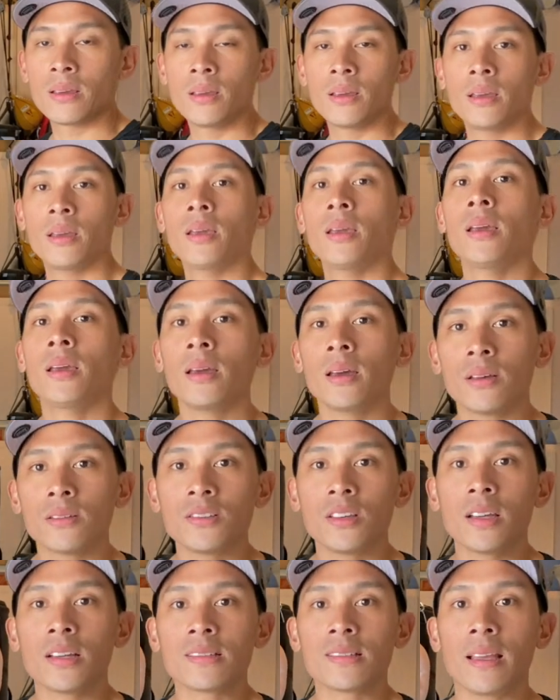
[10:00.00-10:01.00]
I'll
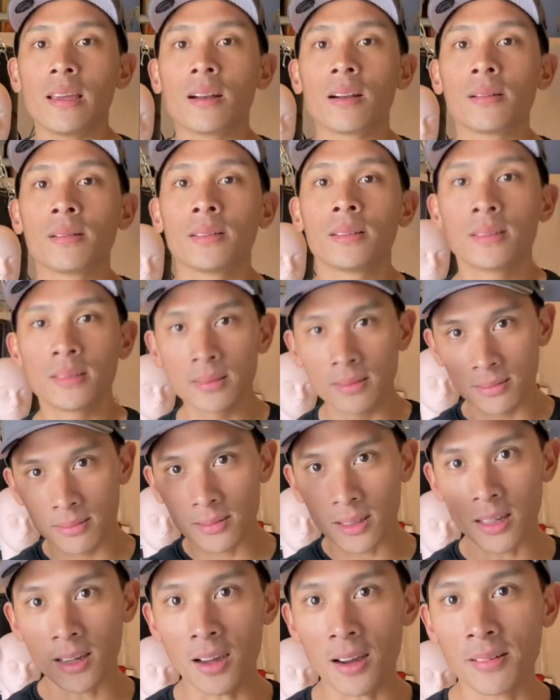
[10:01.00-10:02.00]
see you guys later.
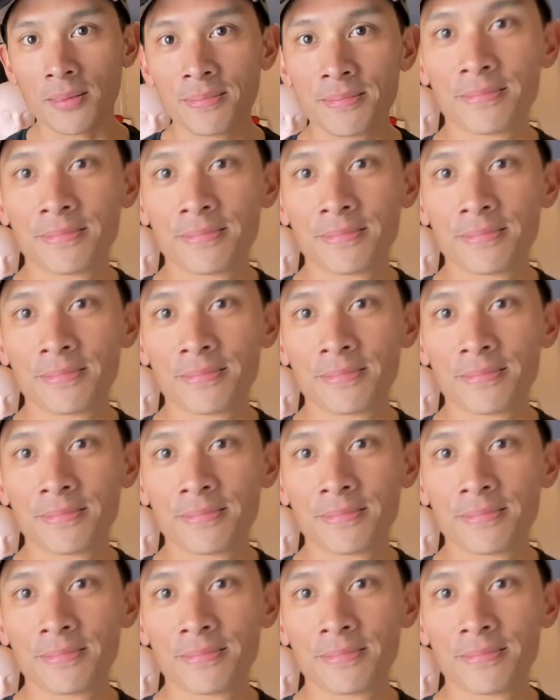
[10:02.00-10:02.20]
Take care.